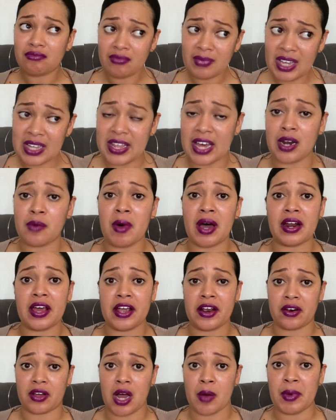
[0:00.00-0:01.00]
amount of
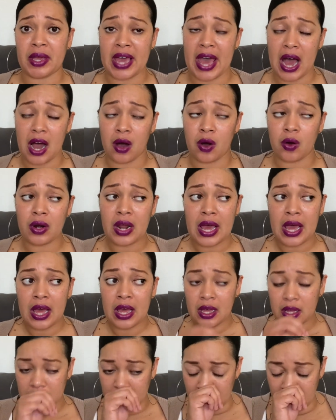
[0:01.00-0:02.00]
hair coming out,
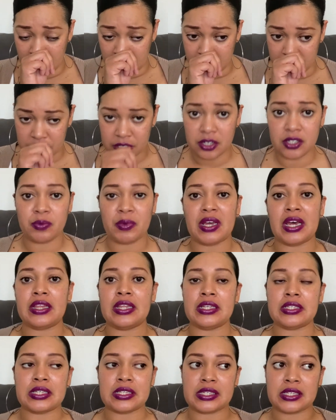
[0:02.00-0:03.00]
excuse me, and then
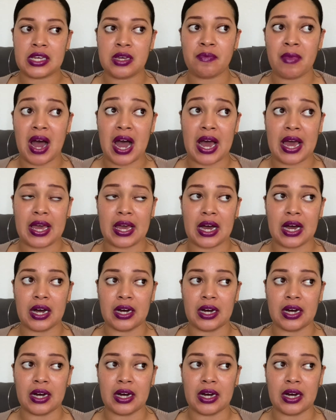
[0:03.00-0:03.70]
to see my